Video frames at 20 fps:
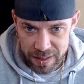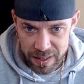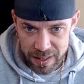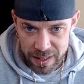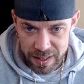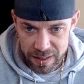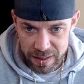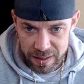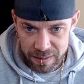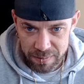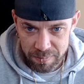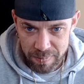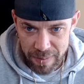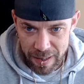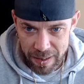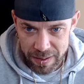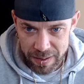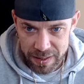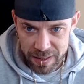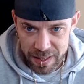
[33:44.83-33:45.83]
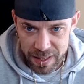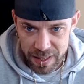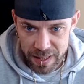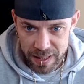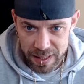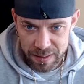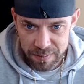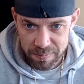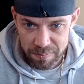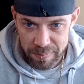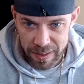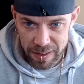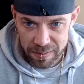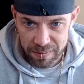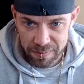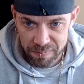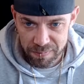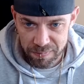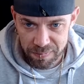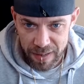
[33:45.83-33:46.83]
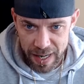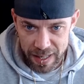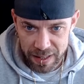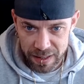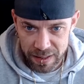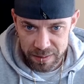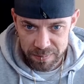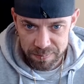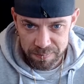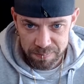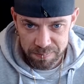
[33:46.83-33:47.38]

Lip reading: the big flacker